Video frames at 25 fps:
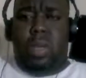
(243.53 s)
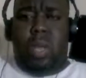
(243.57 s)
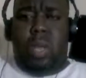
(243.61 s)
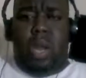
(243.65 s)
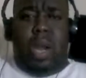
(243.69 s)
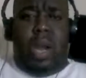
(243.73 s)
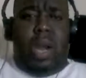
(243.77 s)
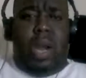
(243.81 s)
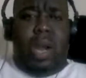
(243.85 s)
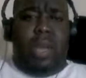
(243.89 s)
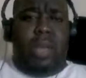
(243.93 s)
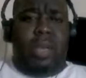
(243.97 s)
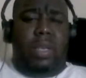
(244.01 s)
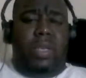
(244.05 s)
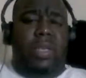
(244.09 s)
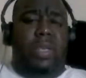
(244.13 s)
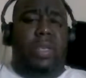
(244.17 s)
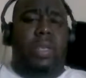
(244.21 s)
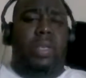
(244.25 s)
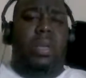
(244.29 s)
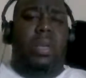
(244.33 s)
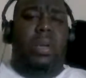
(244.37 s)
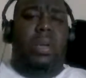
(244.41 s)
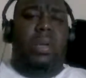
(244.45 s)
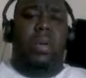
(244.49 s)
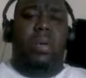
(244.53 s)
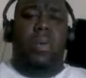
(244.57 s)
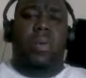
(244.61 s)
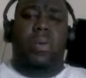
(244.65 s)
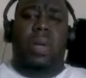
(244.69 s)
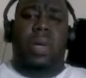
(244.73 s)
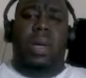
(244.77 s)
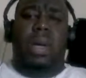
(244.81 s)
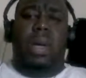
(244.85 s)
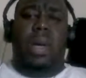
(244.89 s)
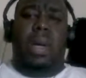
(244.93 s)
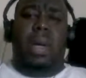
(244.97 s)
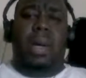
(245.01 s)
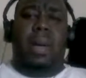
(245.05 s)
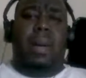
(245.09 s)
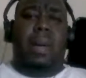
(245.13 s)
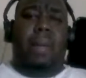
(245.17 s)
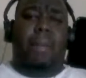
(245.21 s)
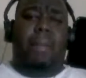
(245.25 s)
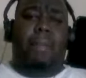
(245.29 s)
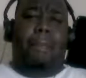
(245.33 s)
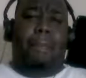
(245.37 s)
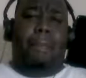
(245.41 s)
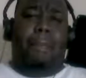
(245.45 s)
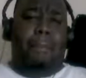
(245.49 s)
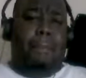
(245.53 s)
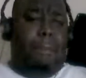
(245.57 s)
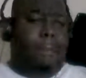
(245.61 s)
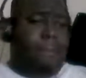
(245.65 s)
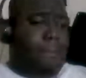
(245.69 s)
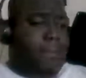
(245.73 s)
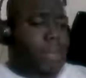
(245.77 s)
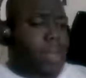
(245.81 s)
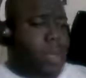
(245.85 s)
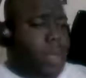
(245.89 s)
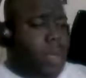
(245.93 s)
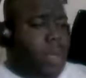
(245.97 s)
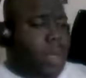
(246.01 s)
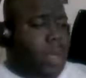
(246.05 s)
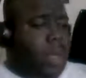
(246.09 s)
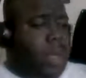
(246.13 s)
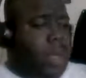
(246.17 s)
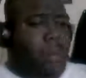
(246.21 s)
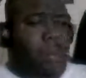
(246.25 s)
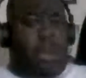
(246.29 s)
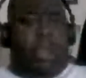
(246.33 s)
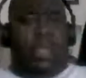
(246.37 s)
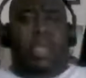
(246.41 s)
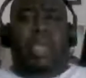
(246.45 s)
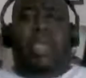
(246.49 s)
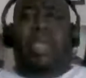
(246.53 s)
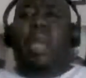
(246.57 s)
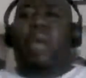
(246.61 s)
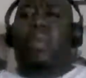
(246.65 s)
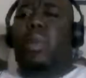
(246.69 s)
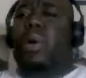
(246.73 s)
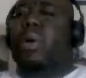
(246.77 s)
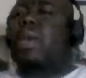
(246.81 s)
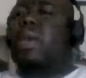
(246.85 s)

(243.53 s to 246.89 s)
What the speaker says: all right. So, but today we're